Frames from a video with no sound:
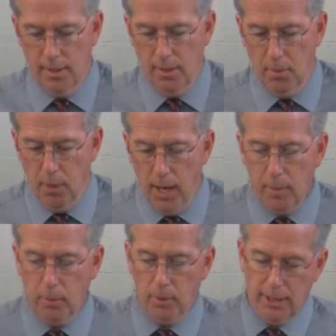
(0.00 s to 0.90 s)
The
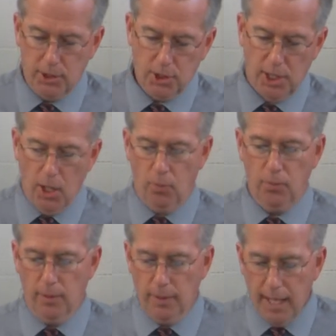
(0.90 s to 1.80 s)
Bible itself
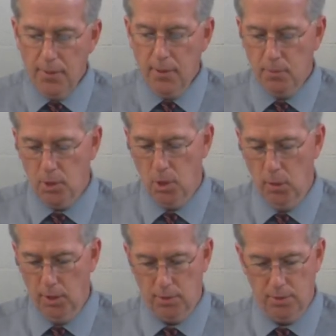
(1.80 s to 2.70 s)
led them to
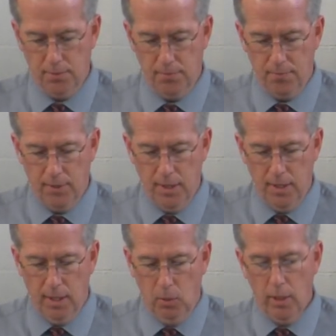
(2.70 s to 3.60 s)
it,
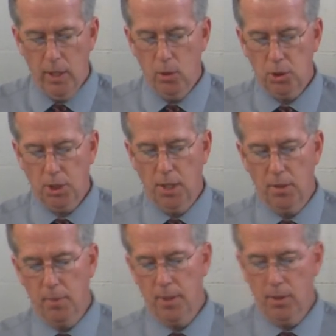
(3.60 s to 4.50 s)
and we who share
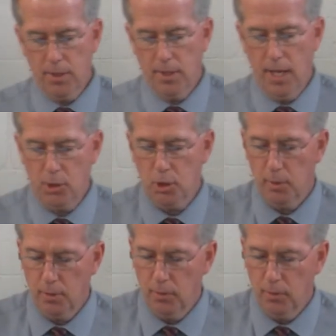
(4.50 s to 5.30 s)
the Puritan estimate of